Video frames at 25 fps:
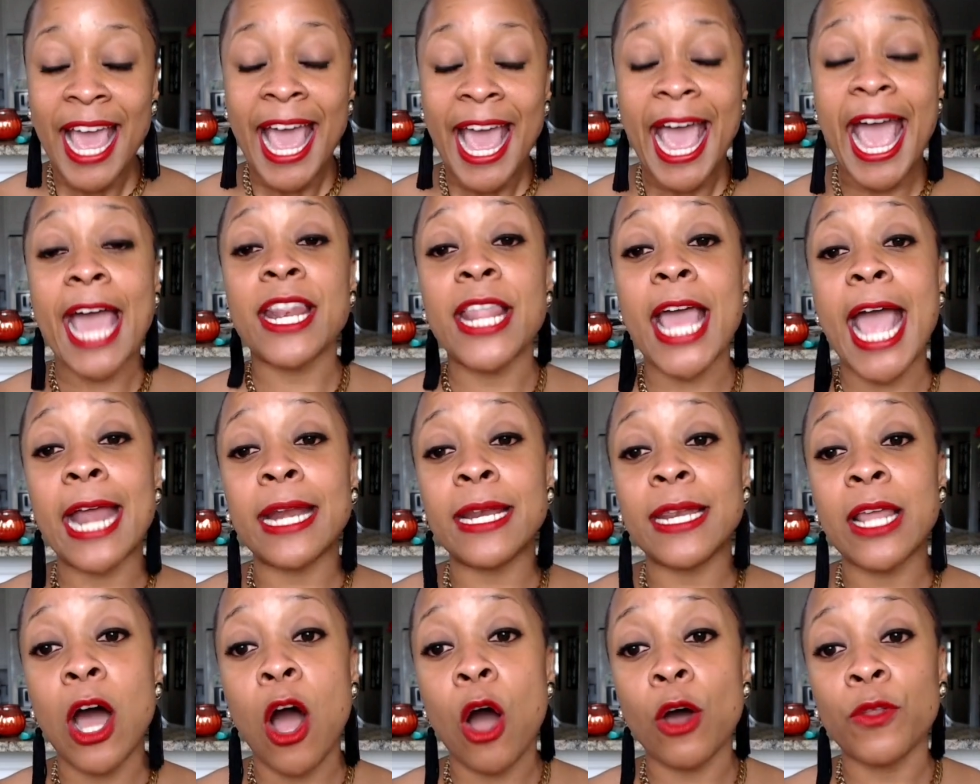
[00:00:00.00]

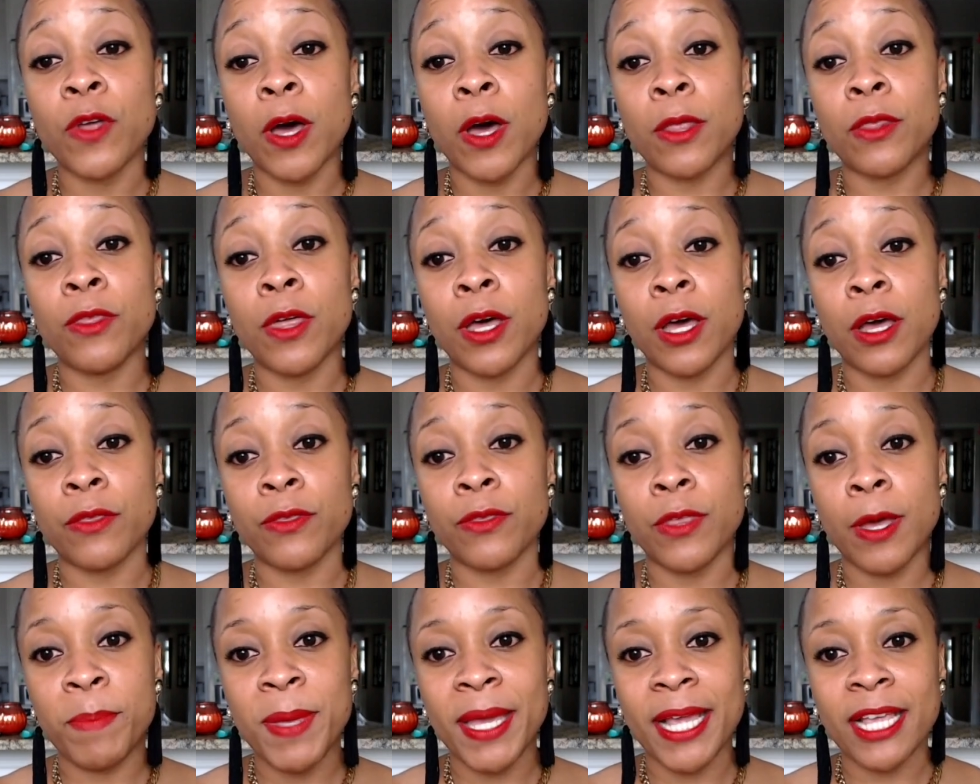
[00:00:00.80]
And
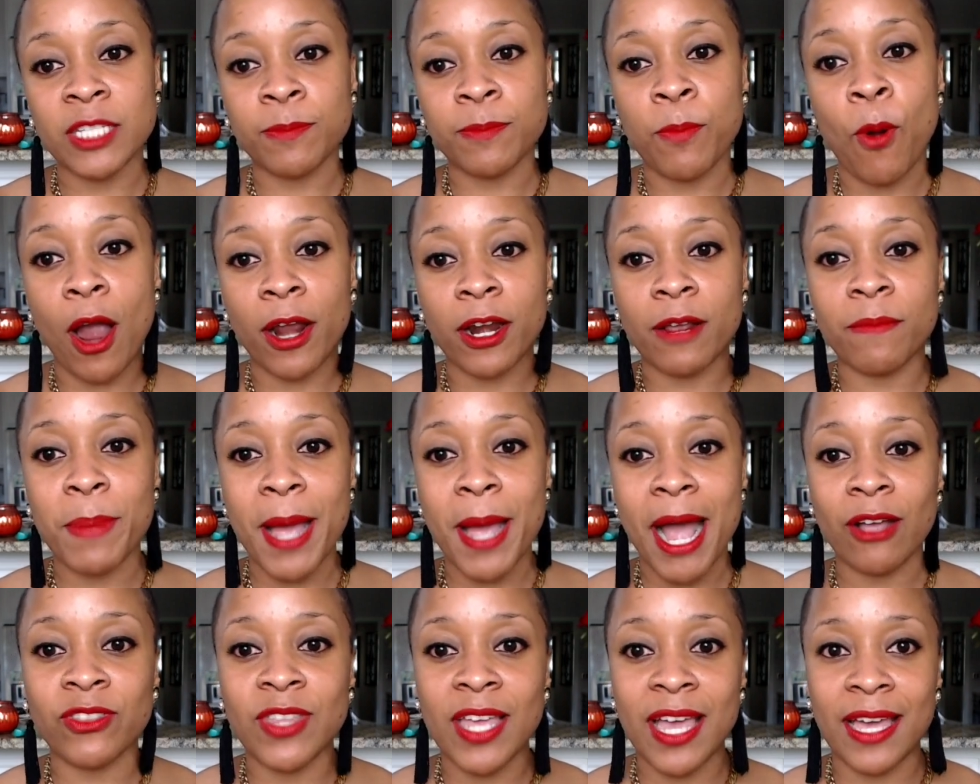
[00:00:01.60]
the biggest part
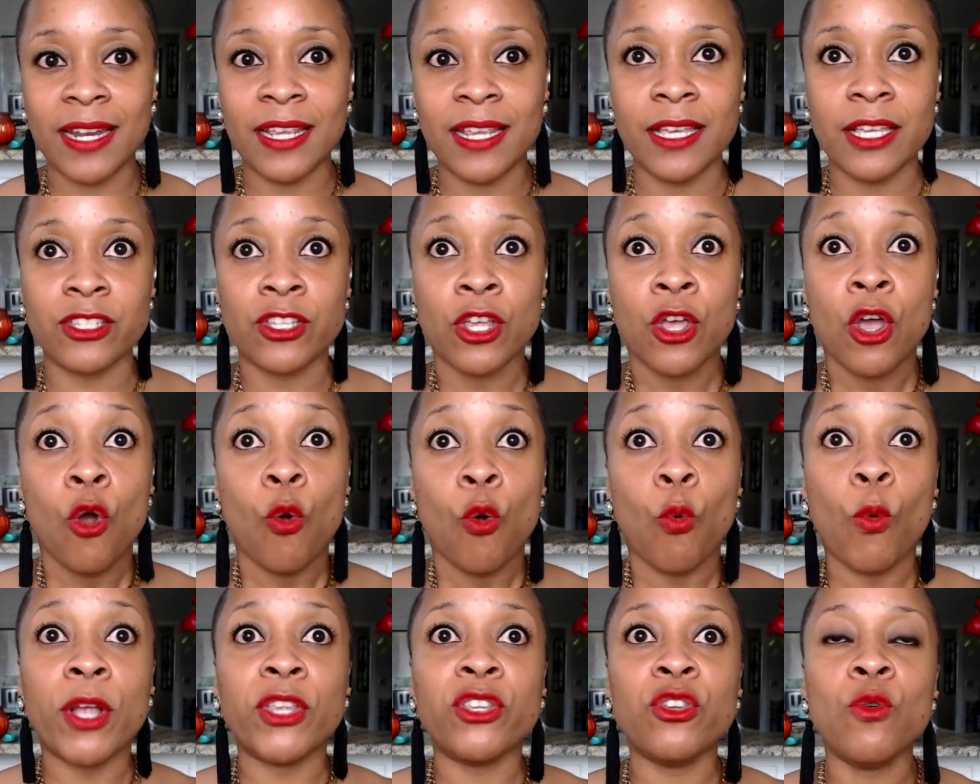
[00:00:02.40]
about that is
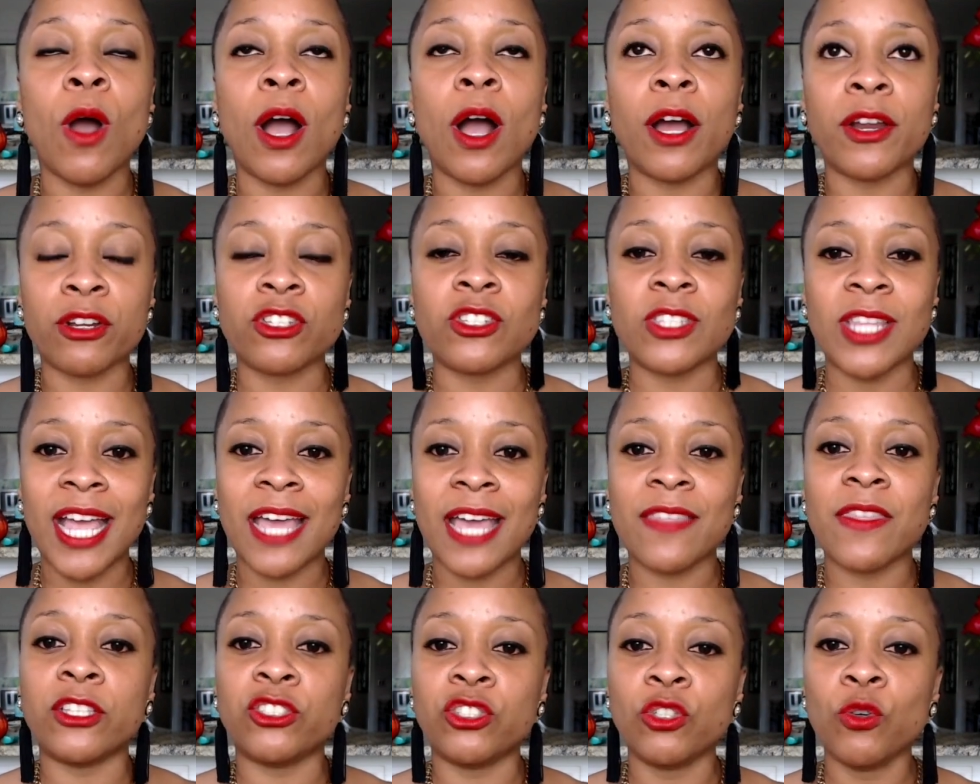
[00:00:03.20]
when you
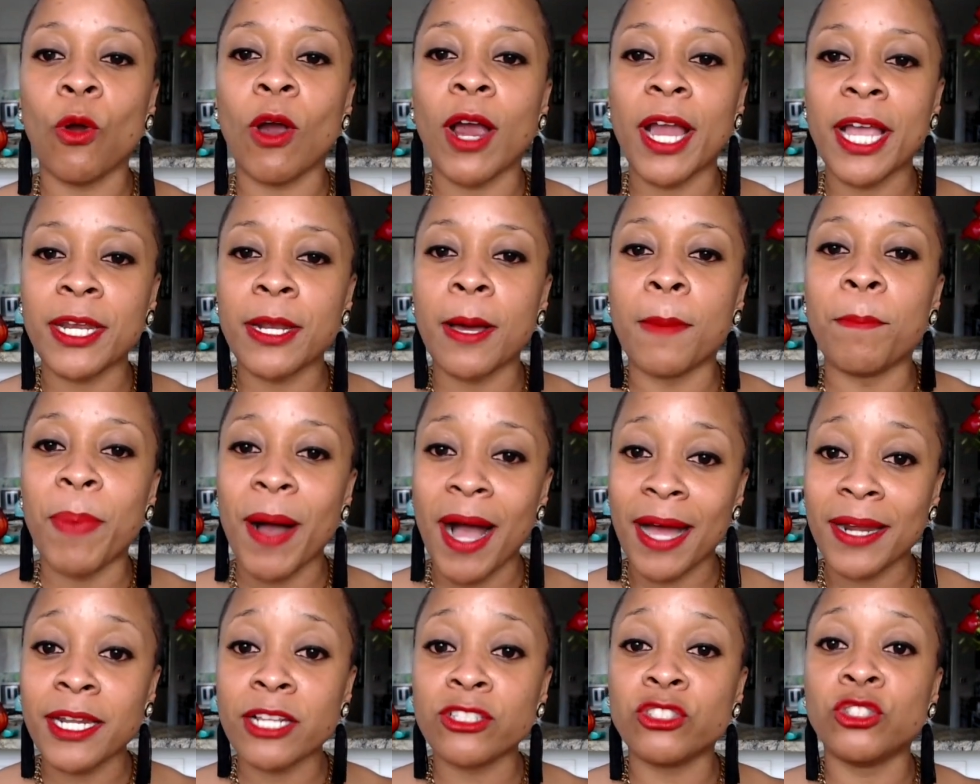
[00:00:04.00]
understand that you are in
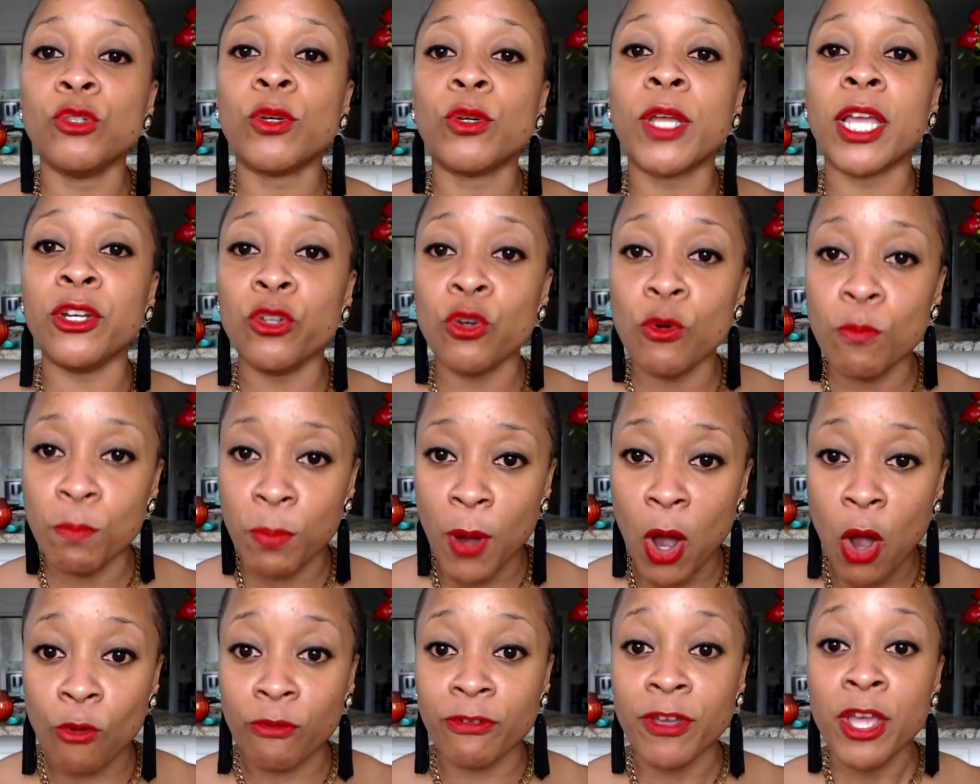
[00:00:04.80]
abundance, you can do
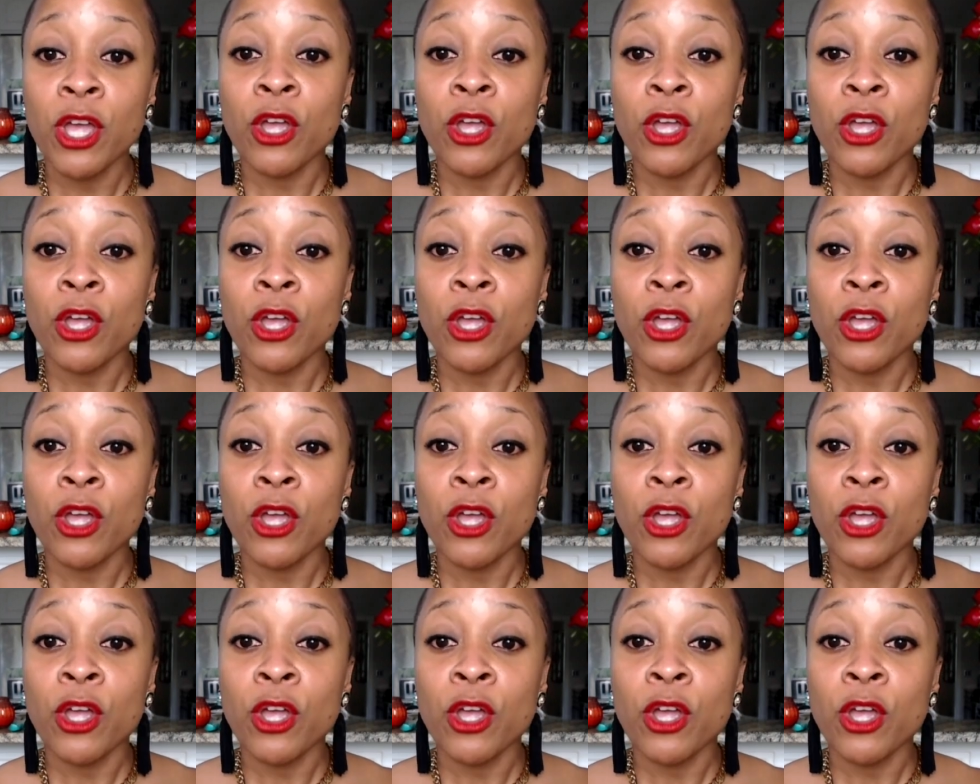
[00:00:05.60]
both.